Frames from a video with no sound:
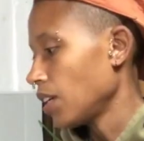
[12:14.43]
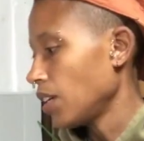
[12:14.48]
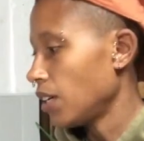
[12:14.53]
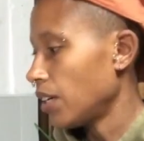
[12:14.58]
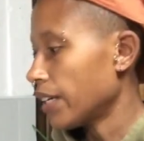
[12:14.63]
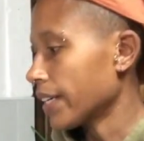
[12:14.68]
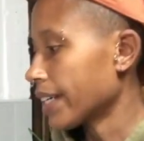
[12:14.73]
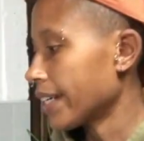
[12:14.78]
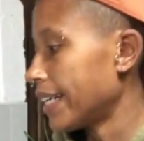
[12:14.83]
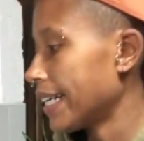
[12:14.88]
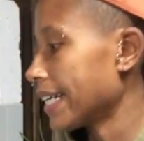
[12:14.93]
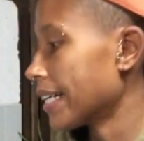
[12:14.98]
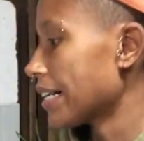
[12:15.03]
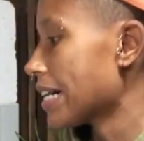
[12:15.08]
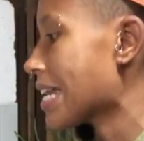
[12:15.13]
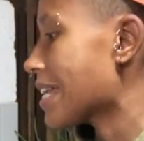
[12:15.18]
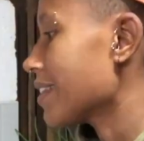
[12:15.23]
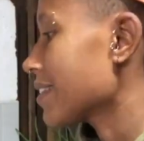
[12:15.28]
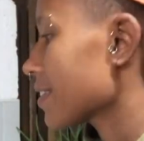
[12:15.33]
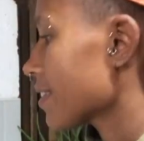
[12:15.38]
Okay
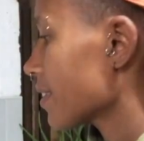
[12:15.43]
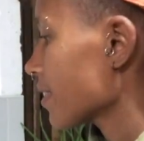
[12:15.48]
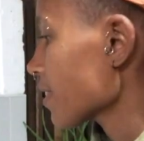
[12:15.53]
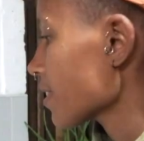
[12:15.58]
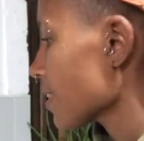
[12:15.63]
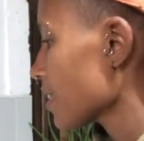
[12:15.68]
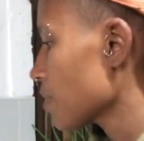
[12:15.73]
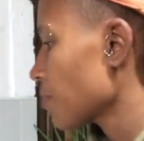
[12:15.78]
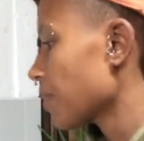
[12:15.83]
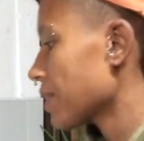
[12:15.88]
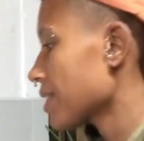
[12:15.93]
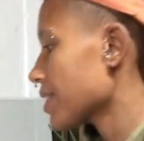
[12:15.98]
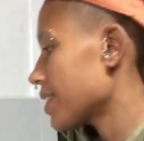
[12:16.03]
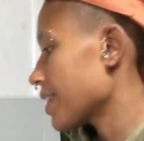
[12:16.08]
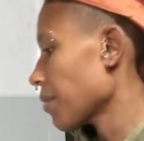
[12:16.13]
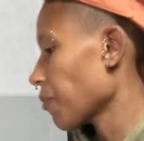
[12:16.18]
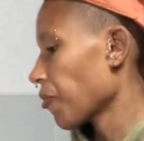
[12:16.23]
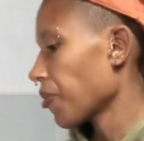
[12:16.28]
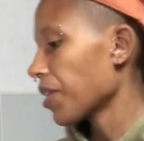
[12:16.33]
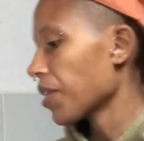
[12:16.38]
guys, this has been
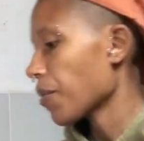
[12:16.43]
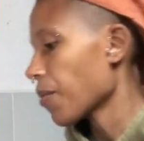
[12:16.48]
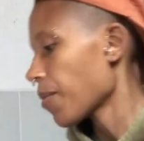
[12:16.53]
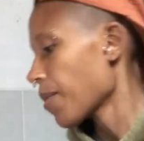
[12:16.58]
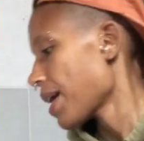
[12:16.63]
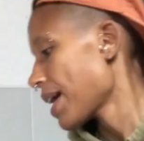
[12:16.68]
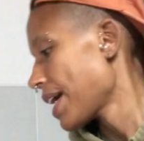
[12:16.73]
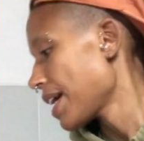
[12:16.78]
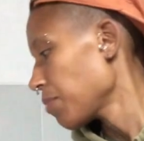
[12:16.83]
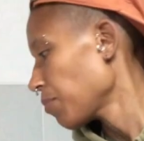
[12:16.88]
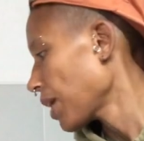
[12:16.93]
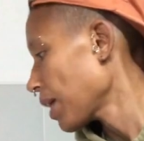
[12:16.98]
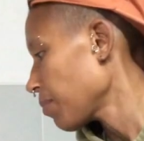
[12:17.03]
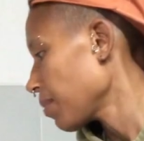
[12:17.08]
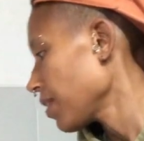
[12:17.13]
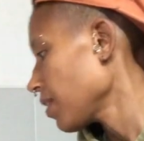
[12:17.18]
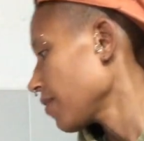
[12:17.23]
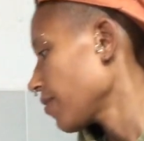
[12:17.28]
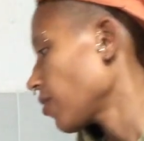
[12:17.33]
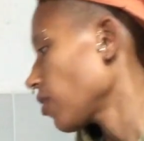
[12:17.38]
simmering away
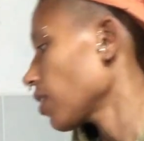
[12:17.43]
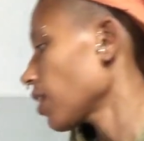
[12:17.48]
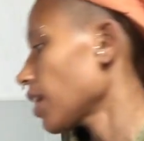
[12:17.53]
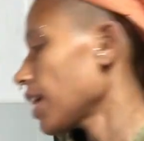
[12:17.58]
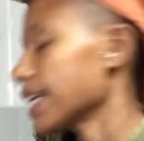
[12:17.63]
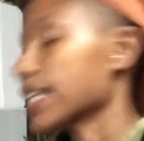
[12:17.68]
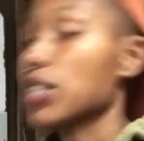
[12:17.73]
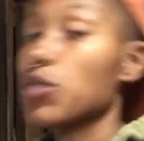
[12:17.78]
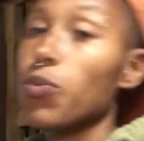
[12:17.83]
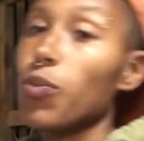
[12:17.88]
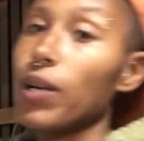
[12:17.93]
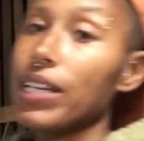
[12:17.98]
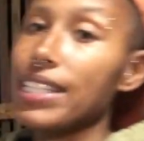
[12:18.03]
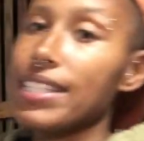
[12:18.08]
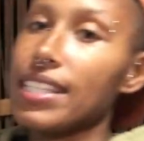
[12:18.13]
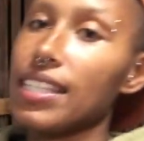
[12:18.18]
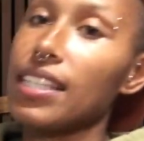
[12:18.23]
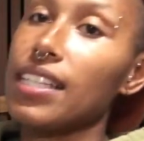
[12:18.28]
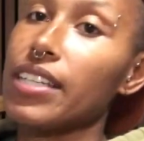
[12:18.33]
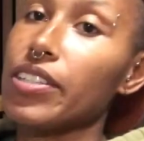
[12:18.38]
maybe for like
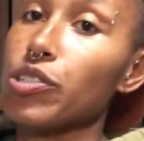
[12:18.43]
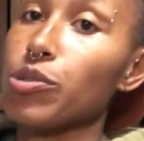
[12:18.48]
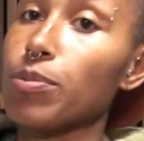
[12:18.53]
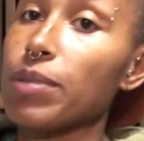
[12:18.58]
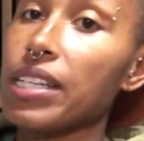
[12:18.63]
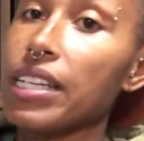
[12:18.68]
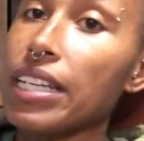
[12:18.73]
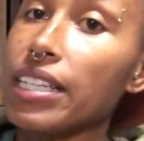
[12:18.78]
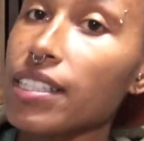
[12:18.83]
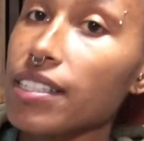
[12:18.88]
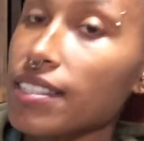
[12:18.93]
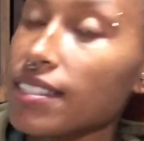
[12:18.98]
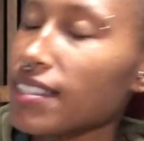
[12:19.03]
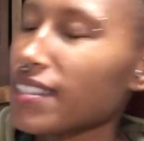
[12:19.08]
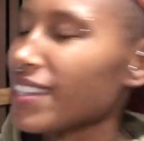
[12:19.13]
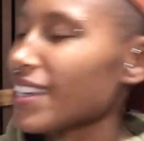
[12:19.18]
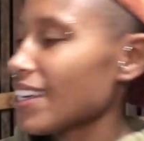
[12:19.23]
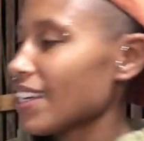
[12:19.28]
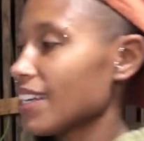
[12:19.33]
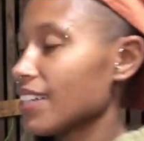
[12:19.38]
20-ish minutes.
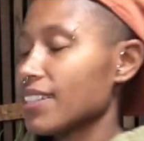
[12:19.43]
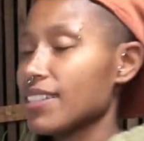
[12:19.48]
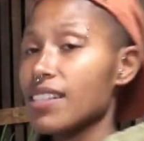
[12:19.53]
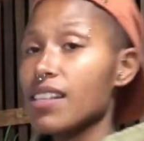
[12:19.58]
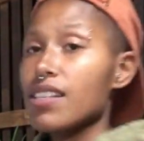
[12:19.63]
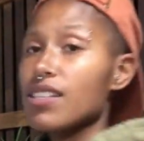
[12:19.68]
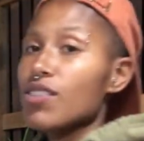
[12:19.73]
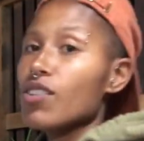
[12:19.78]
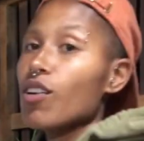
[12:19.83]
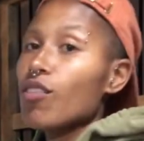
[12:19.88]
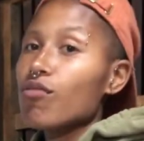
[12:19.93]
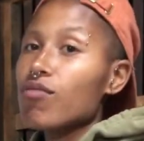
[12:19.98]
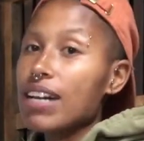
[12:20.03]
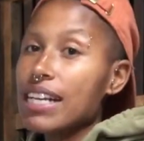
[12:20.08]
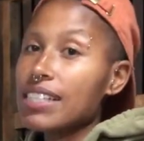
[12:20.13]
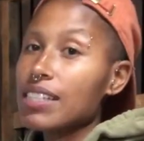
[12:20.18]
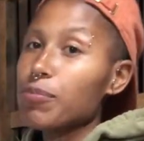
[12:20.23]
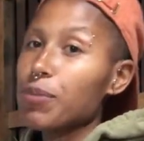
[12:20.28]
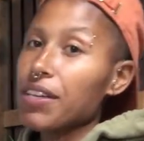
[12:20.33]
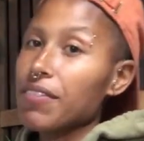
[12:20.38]
This is not a
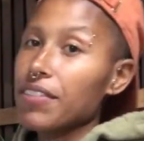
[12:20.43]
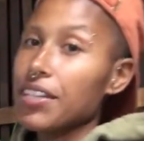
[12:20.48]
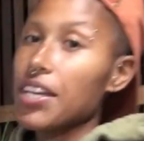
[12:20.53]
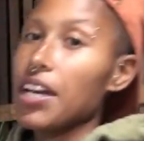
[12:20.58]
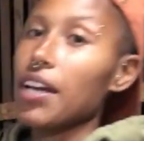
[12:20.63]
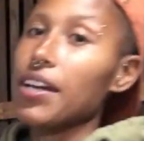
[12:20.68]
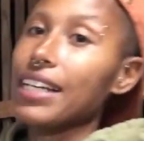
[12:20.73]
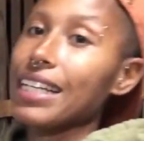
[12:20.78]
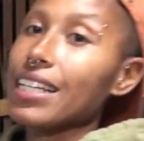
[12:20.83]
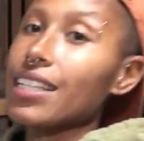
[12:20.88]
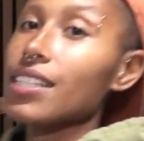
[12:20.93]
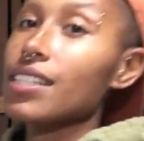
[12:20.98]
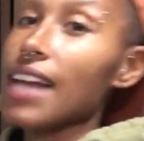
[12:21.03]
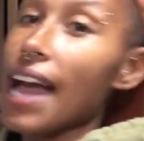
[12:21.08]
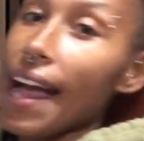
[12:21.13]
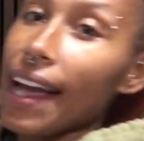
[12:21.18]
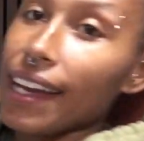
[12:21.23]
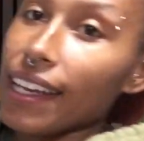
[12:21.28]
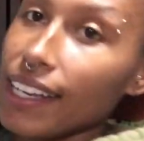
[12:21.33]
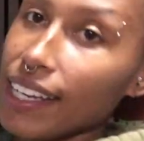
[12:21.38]
recipe video
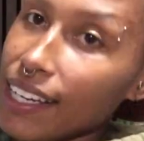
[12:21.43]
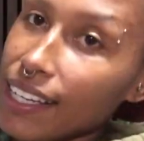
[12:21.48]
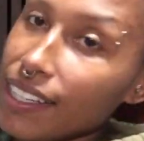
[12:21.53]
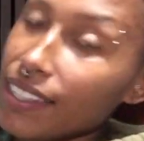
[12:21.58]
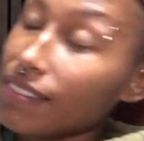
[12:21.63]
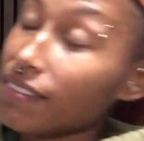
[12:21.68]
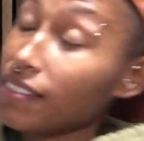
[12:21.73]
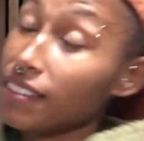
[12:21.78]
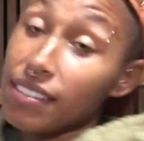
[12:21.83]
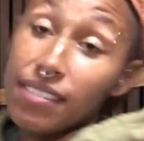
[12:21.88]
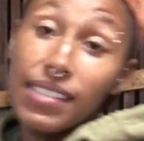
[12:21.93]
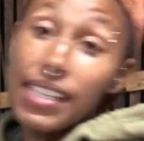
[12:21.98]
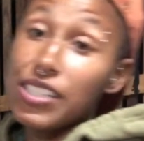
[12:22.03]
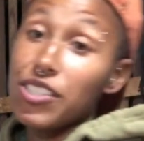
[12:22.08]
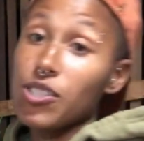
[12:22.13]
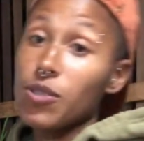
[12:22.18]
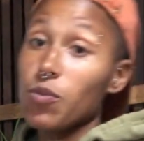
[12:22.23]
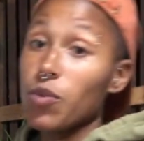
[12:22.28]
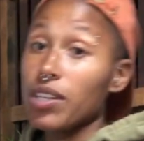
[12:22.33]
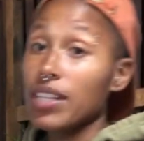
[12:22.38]
exactly, unless
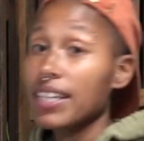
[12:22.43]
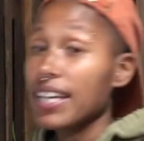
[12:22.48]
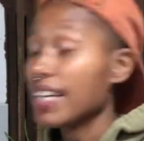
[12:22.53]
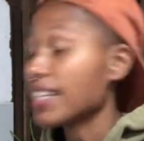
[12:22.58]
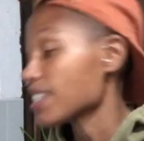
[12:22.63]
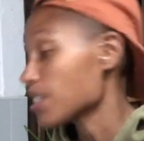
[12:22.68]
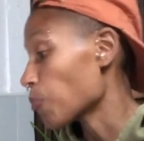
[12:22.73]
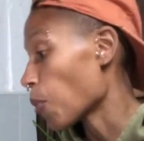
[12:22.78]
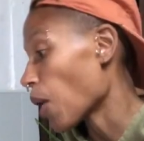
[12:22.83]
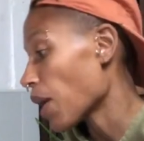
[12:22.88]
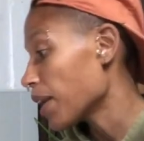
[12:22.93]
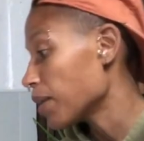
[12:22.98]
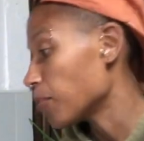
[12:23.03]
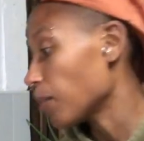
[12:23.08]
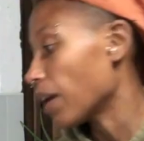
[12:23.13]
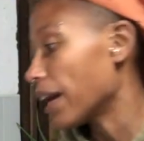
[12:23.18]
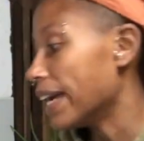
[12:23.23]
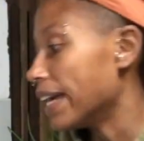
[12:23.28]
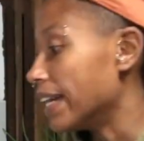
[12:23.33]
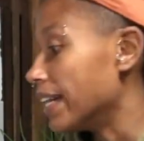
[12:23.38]
you want to get inspired
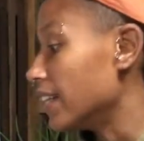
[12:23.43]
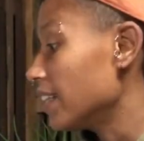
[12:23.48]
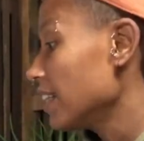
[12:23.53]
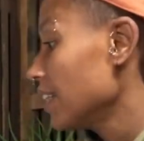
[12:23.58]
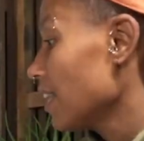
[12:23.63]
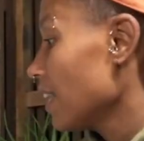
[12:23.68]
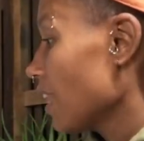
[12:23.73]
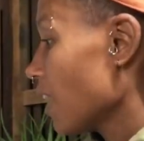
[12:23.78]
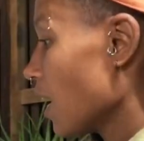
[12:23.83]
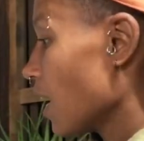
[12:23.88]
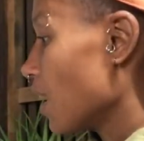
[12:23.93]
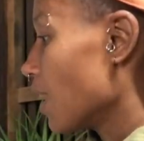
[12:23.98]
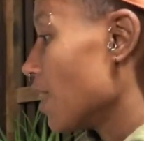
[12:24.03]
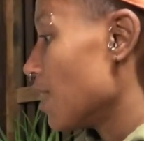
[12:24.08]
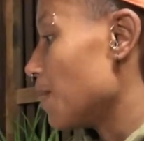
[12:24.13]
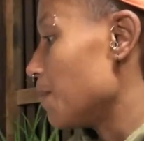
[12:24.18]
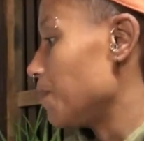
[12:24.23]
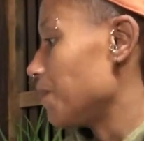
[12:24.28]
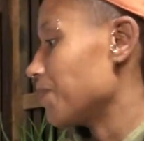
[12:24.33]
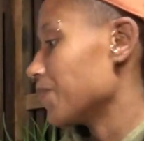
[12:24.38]
by it.
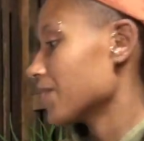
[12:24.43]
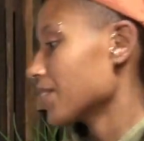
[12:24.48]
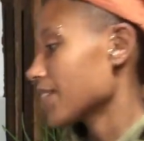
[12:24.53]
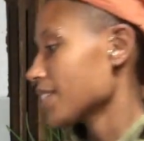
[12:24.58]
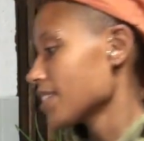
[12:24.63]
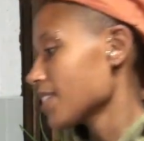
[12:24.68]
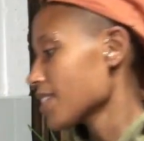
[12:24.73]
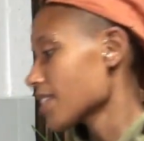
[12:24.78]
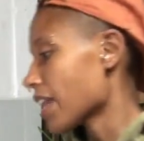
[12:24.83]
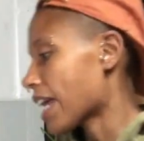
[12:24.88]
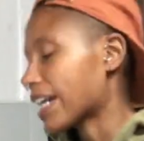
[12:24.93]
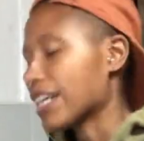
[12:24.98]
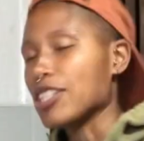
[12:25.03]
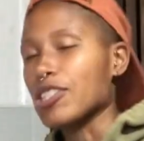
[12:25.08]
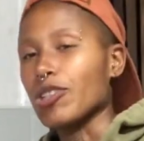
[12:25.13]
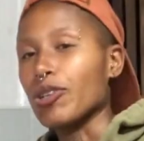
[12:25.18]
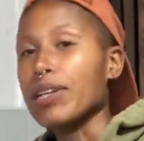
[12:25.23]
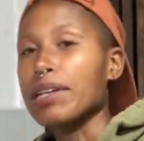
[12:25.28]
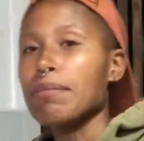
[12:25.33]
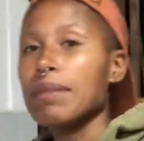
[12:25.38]
This is like a
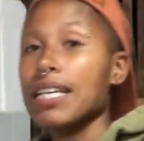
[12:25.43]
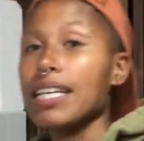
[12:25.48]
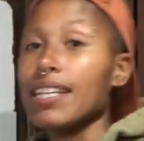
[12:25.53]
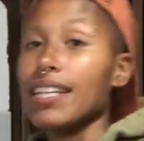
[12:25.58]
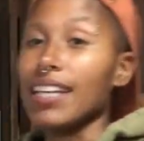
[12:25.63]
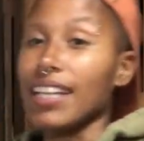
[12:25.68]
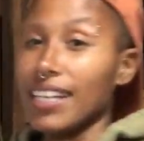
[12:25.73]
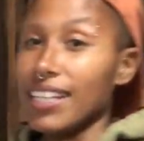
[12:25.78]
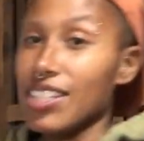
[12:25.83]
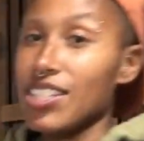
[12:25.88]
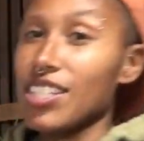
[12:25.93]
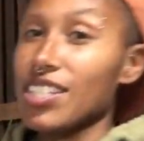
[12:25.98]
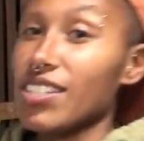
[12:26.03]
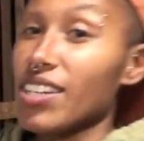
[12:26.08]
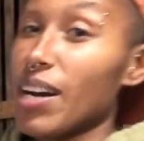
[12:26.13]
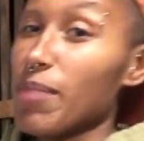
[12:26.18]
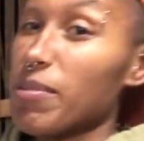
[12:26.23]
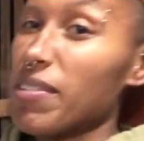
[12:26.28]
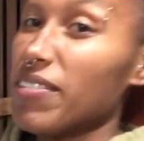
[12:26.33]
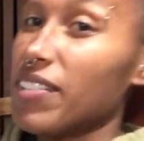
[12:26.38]
join me in the kitchen
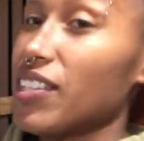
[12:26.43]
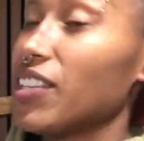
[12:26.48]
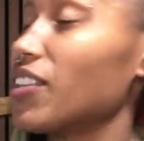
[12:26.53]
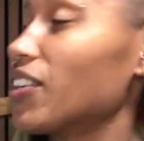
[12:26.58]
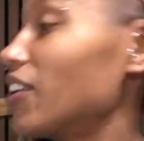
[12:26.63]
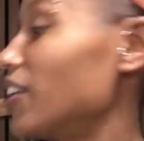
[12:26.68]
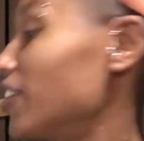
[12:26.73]
type of video.